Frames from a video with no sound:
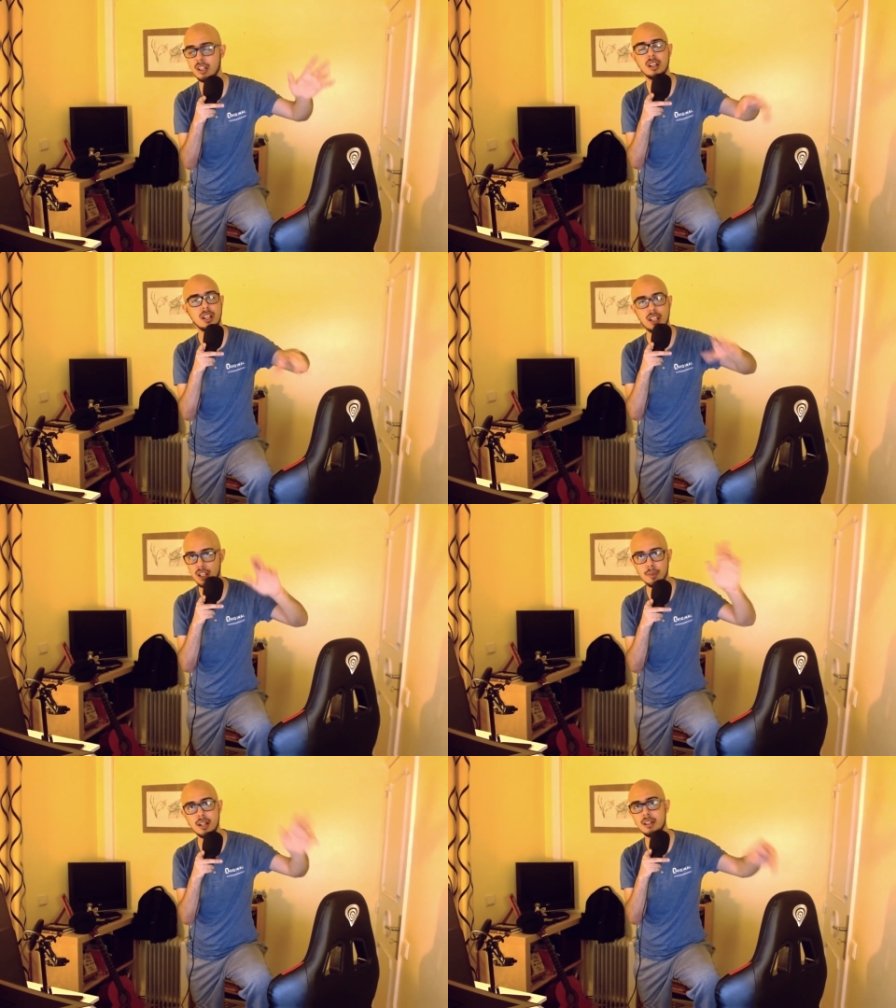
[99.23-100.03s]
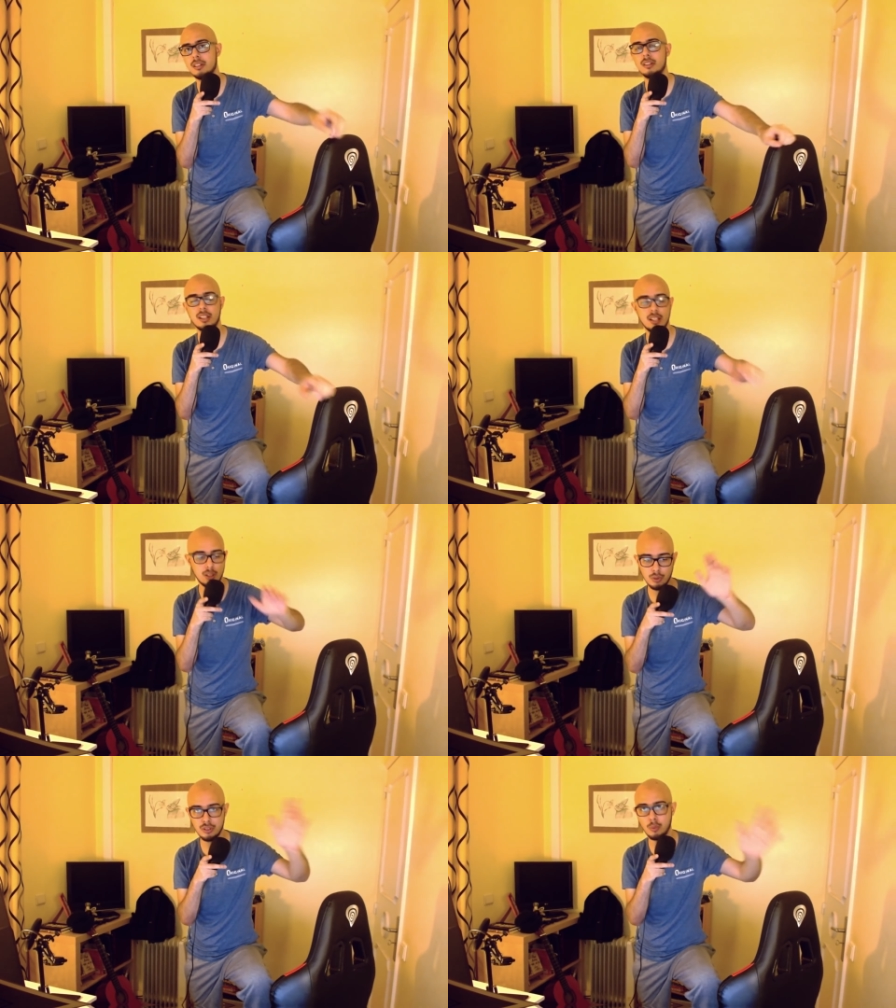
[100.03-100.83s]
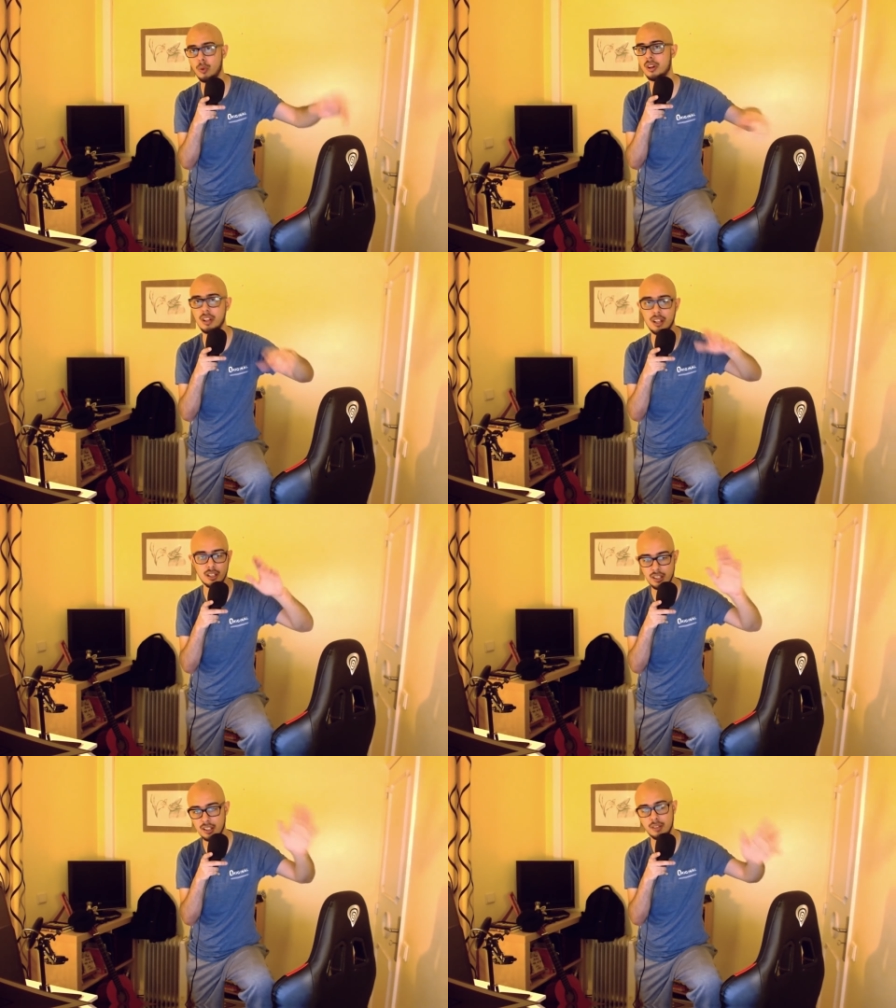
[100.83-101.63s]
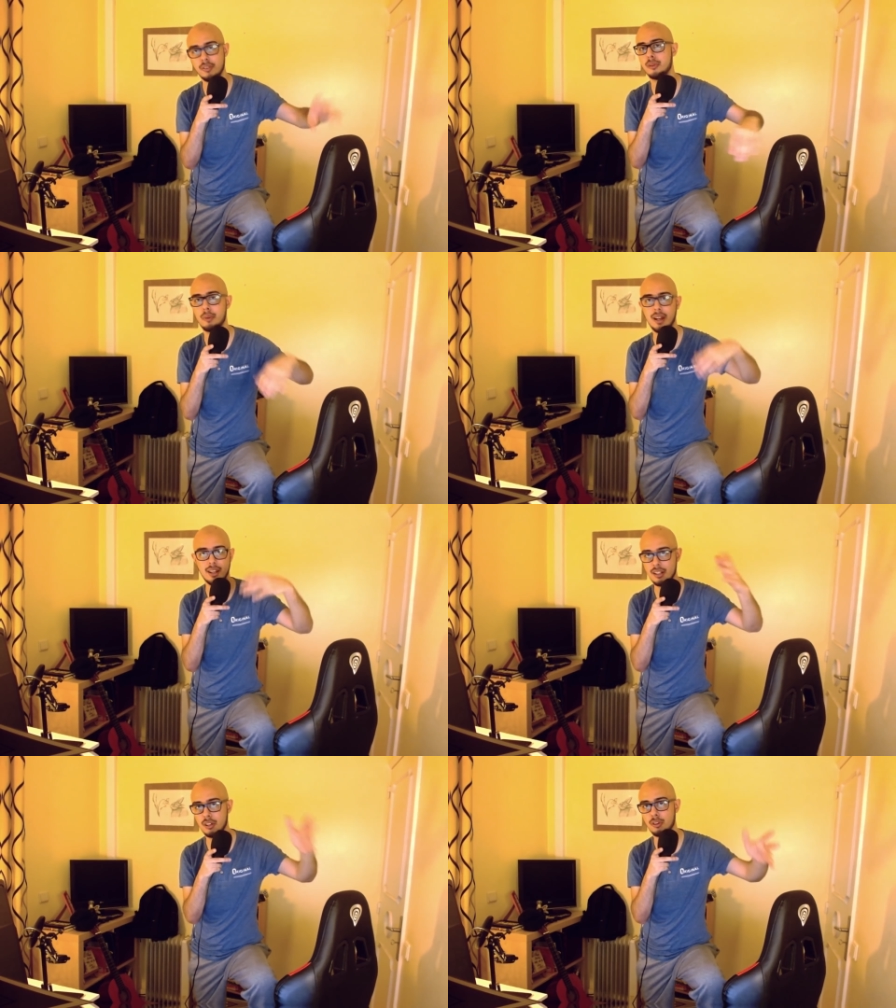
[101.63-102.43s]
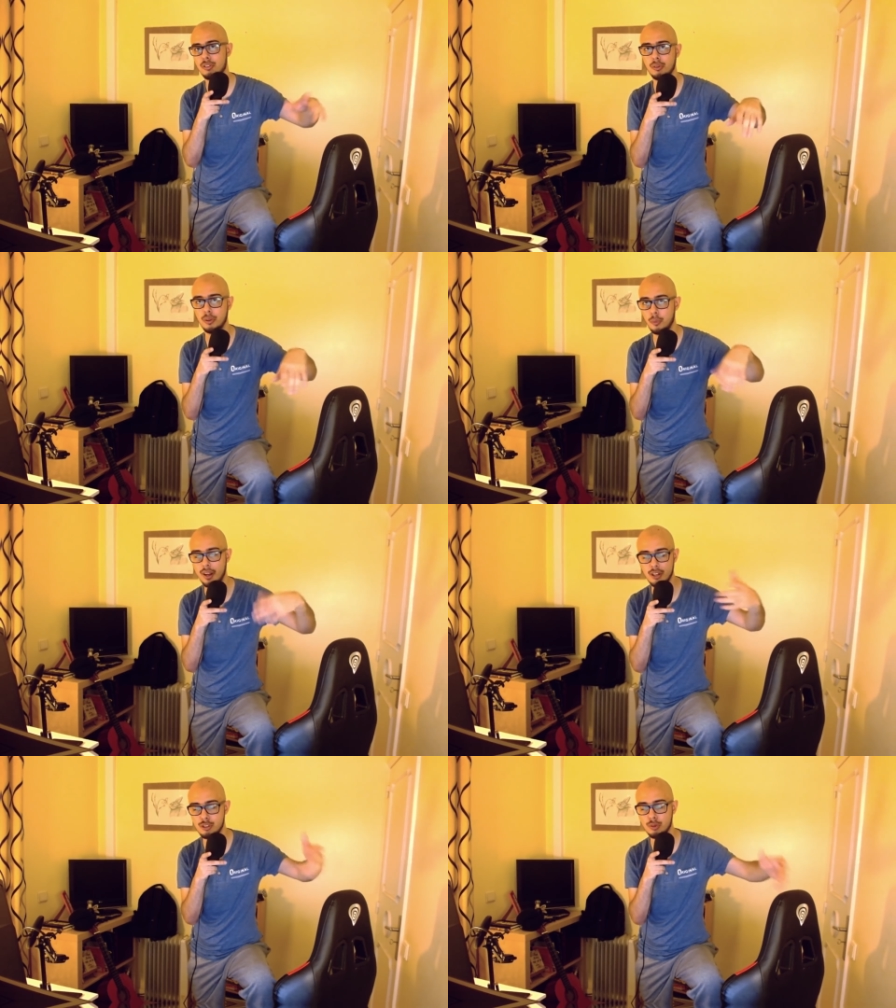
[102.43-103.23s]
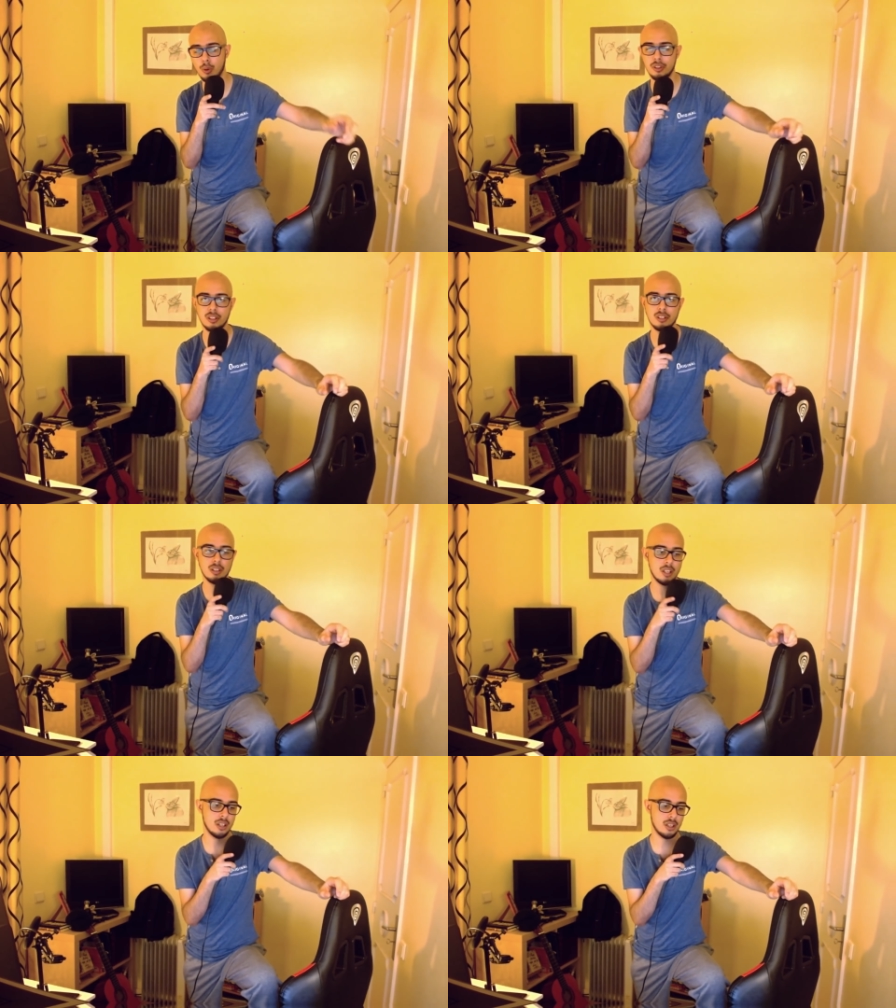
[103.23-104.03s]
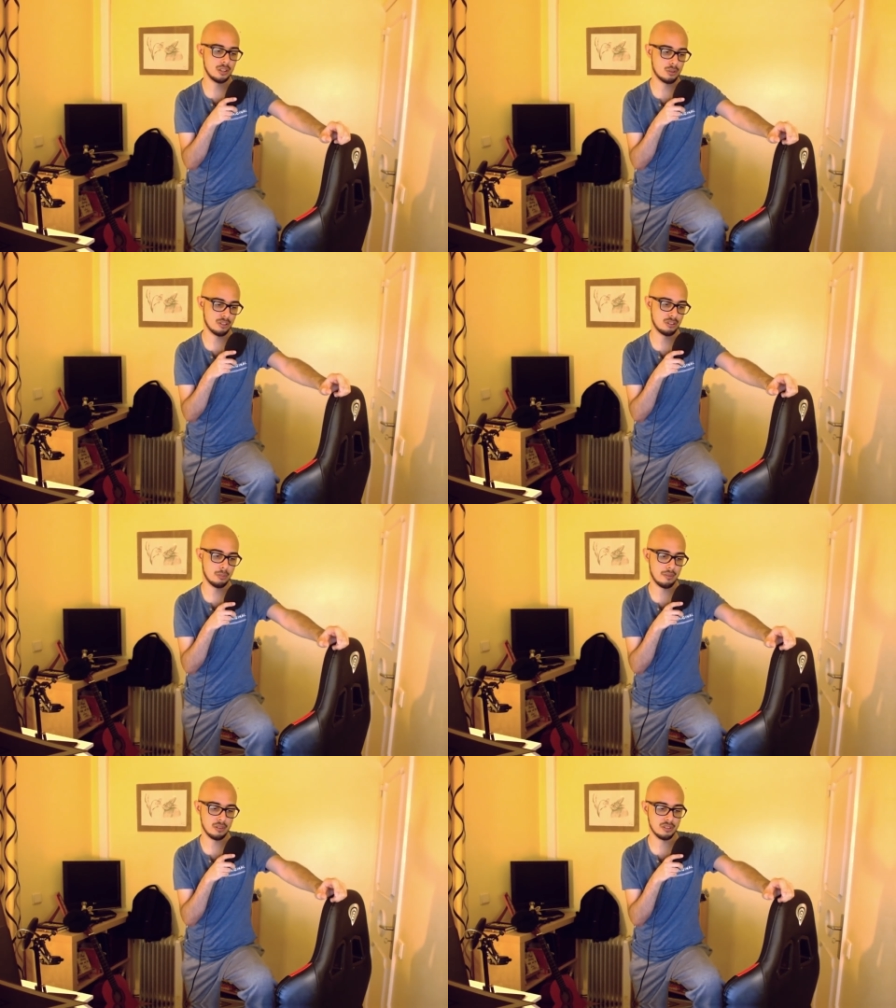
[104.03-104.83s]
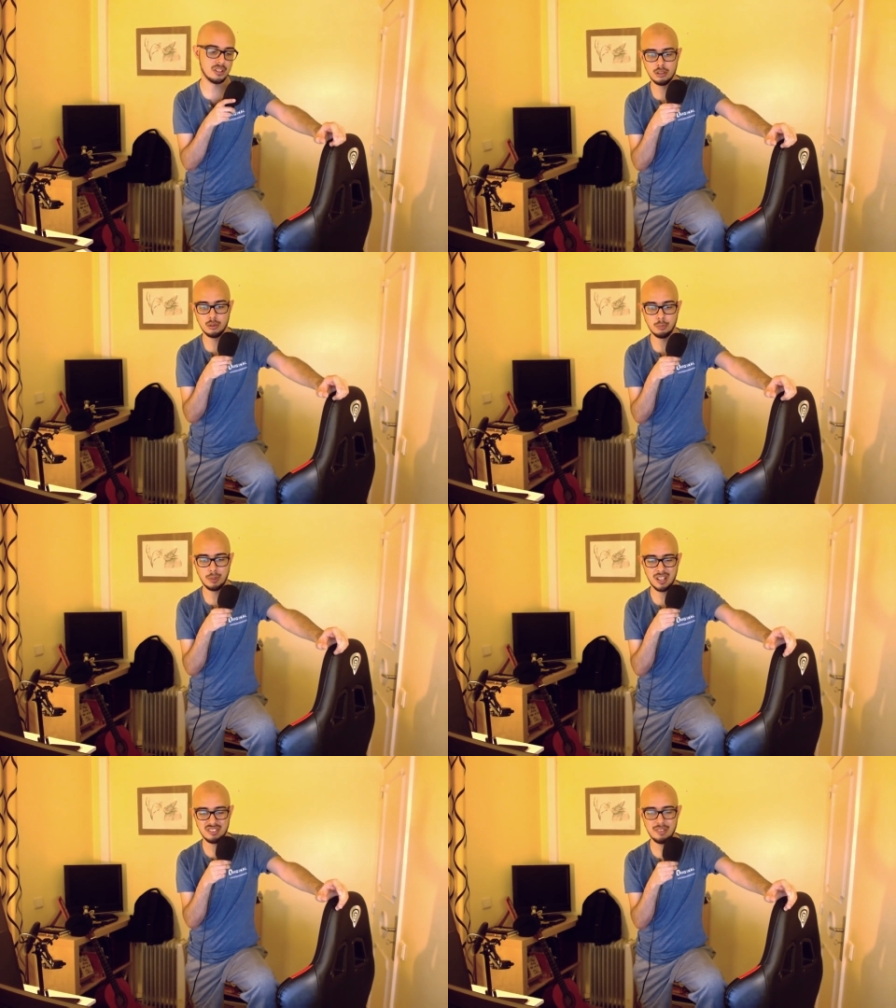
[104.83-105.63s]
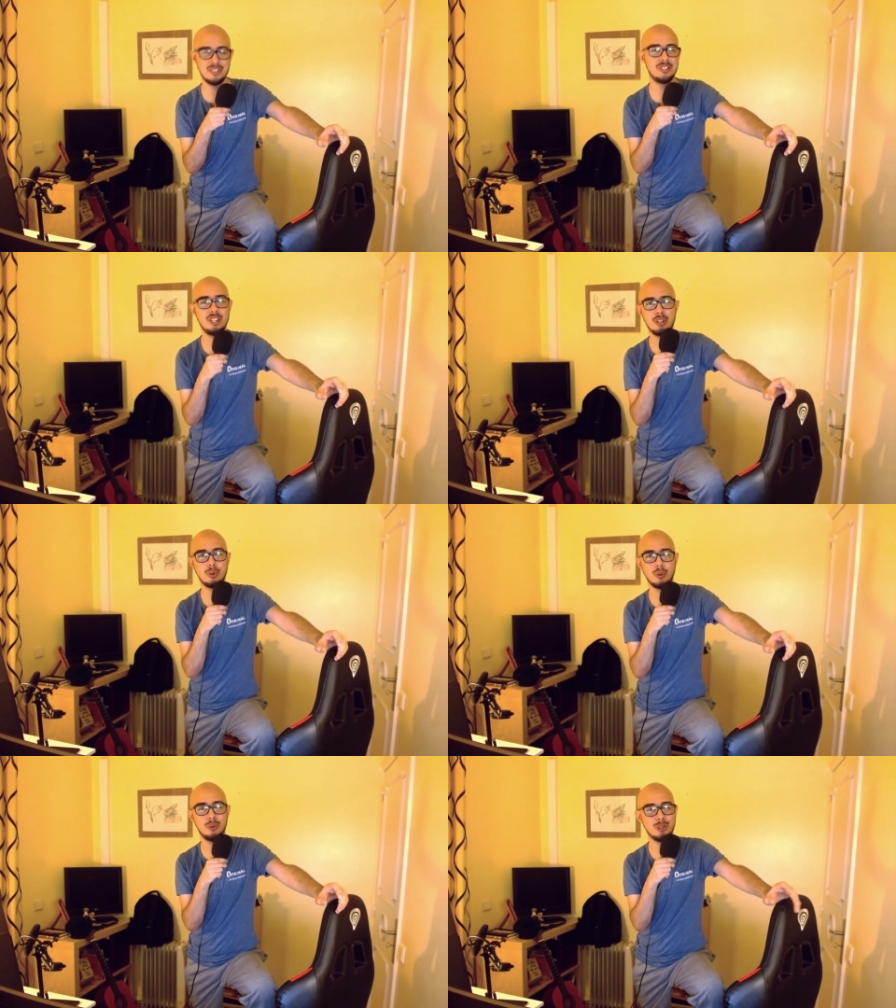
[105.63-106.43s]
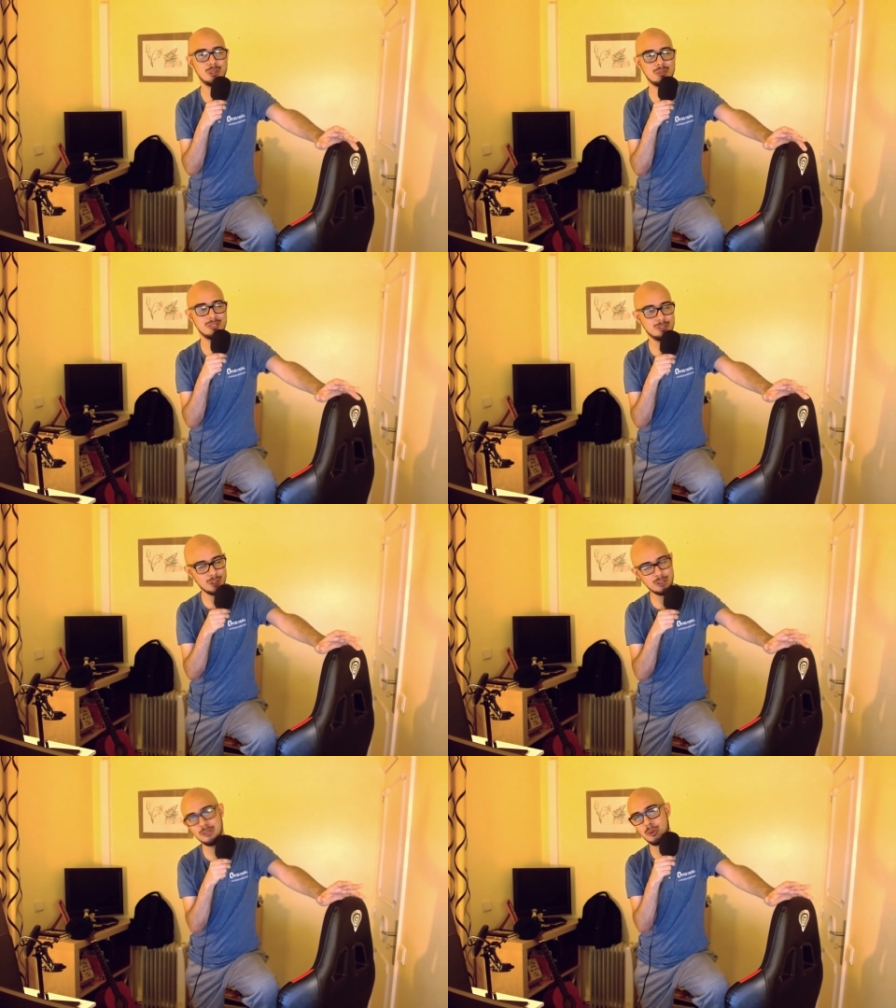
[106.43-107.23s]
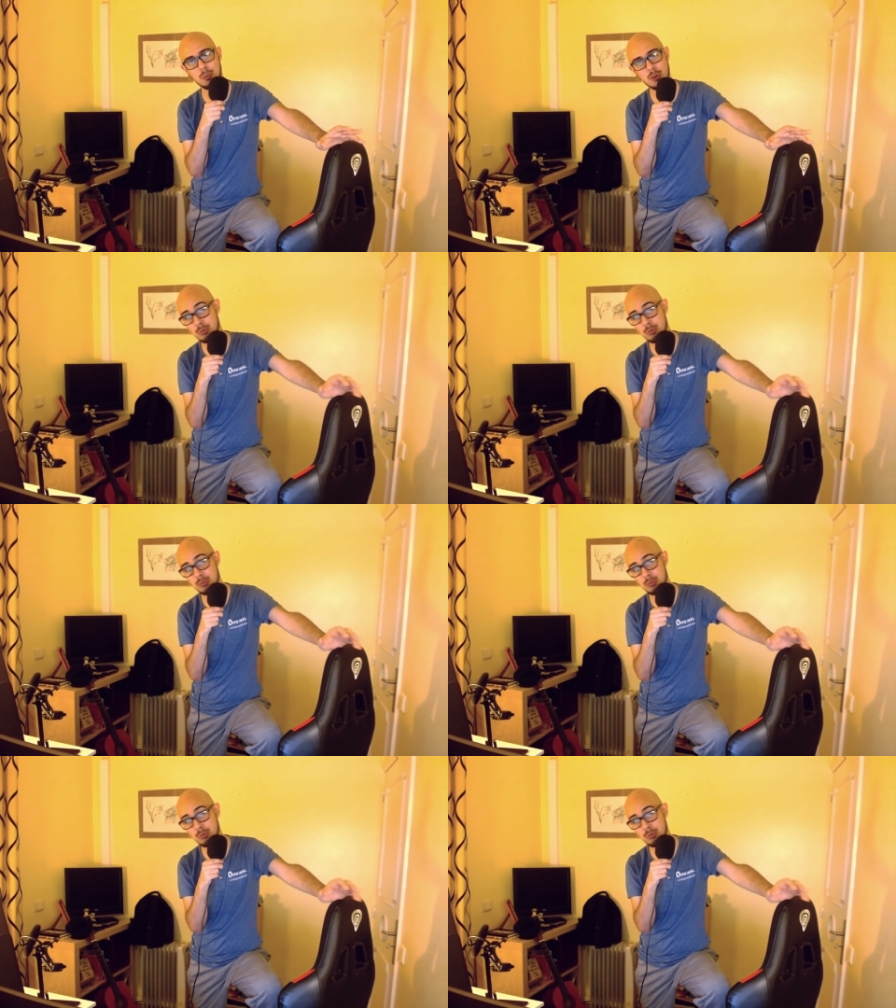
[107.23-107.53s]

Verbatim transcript: He admitted he was the one and he felt bad and he understood why H two O didn't trust him ever since. But a seventeen year old, first and foremost,